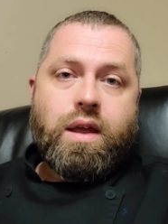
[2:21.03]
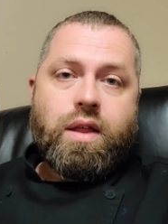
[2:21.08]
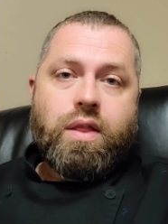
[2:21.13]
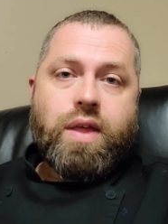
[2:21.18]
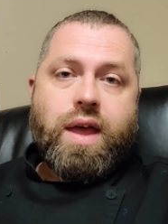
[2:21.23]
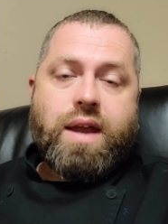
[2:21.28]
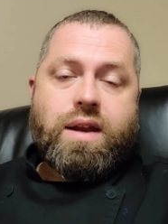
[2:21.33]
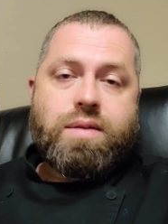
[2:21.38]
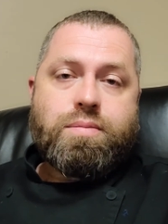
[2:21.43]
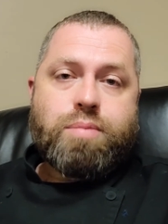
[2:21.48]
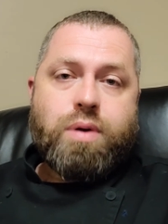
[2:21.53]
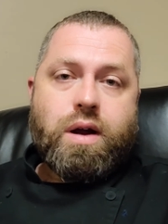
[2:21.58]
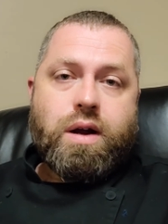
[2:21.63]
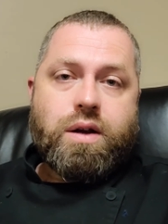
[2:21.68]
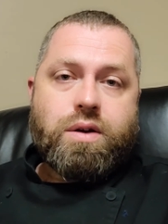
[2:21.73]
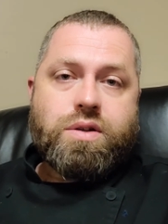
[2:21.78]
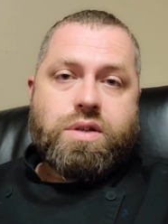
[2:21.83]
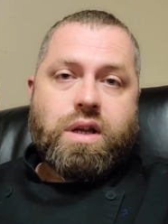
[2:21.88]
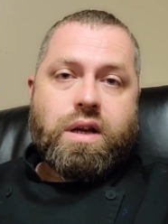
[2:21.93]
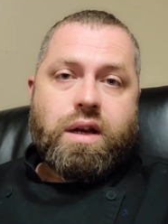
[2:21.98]
That
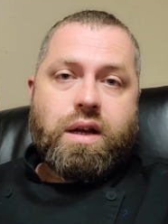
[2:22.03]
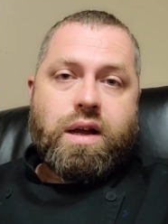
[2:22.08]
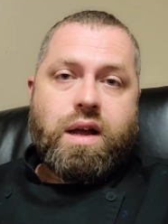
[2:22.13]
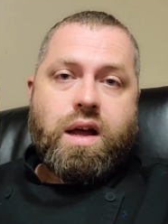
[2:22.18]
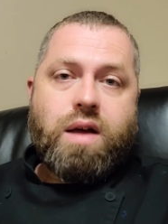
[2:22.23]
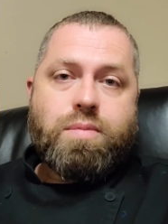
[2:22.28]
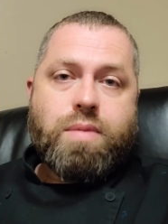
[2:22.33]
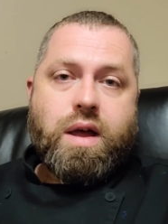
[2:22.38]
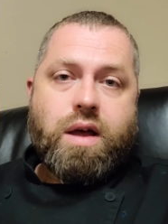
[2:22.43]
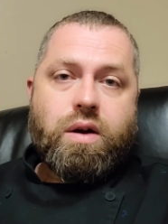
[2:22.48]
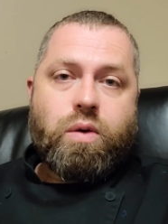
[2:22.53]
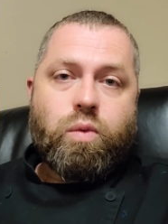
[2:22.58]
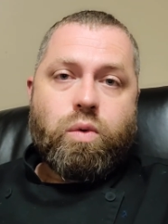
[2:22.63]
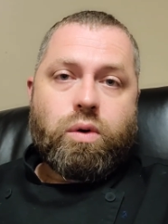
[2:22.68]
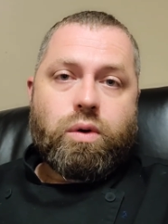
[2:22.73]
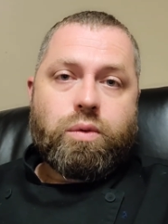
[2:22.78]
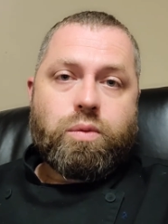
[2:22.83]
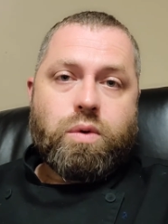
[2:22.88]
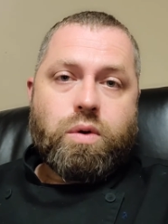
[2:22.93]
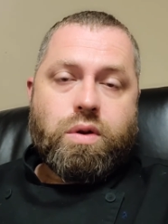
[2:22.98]
empire is going to come out of
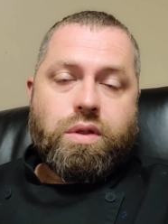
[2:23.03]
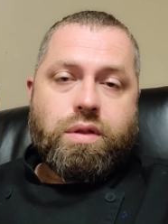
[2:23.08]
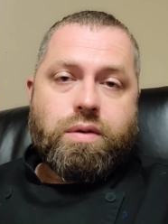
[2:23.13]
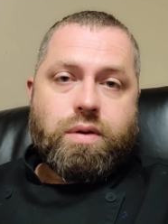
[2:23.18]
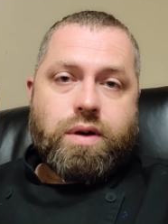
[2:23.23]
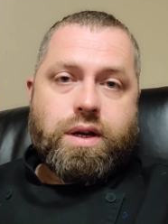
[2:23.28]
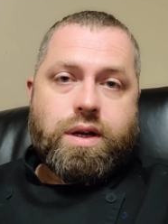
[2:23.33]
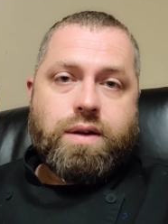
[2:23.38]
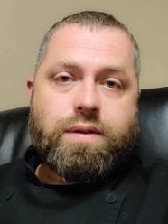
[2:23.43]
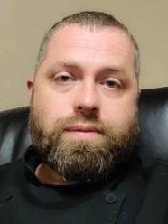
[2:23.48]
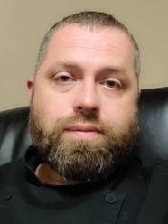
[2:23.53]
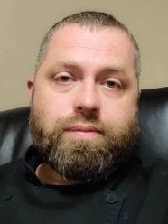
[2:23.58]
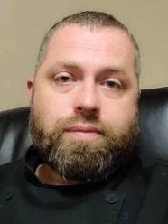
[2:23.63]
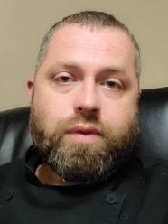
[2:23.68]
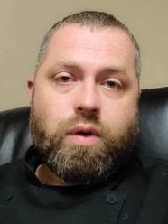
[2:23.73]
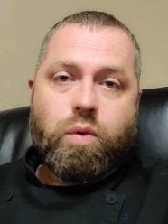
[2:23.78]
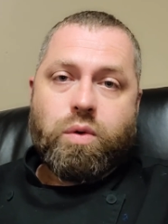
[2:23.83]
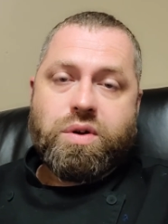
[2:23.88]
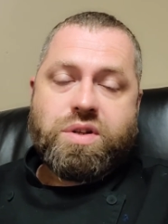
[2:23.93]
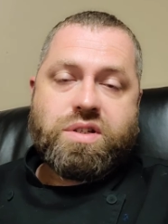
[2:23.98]
World War III
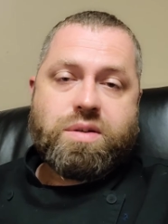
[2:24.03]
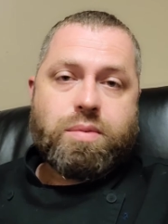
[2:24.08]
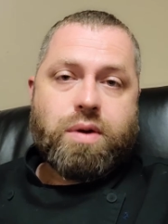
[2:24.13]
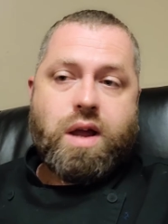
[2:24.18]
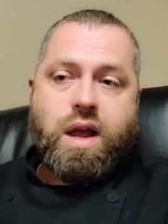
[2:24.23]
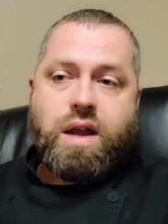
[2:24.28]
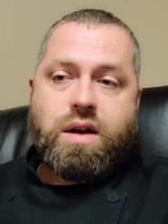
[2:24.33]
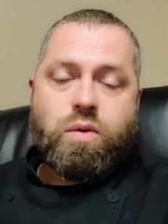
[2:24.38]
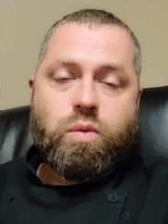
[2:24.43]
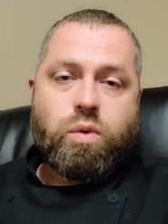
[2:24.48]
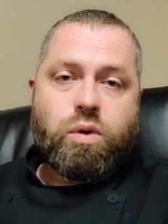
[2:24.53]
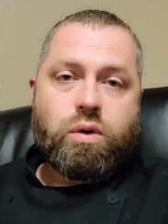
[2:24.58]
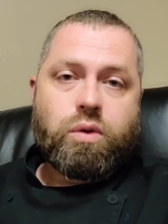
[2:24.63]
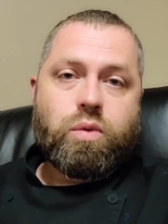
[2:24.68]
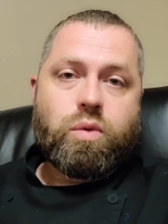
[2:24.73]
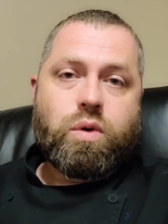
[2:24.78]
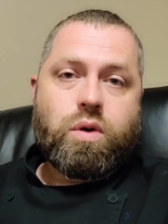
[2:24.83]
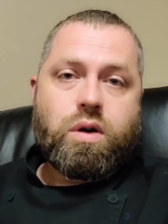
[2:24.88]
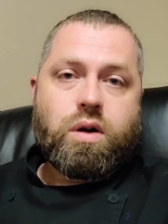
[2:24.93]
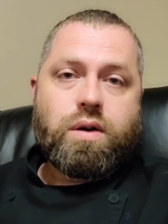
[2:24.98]
or some kind of world
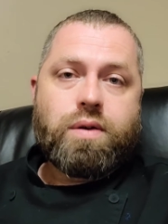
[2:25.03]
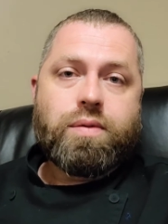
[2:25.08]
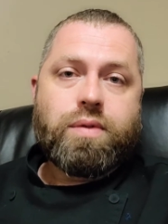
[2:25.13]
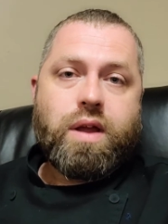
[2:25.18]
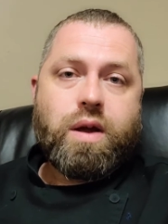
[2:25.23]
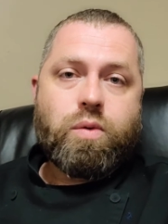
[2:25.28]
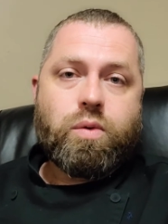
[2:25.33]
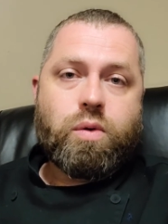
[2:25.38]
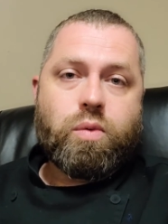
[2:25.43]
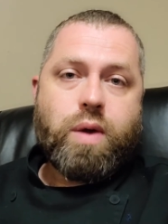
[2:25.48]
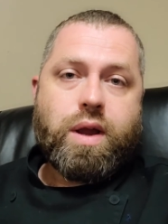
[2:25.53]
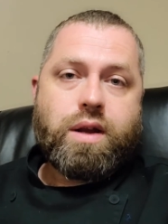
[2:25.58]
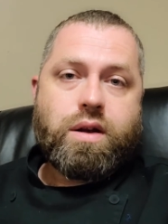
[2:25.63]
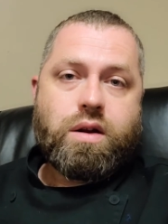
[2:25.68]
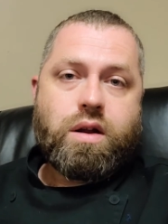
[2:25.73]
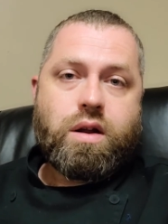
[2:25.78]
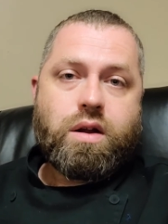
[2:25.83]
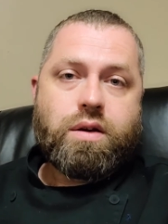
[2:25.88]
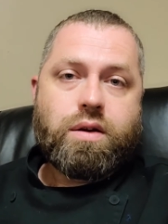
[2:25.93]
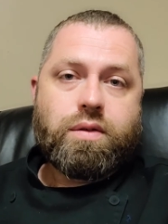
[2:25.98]
war that we're waiting
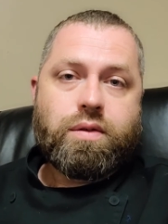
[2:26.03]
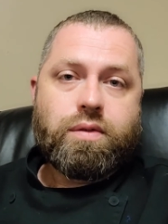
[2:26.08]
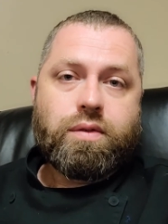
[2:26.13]
on.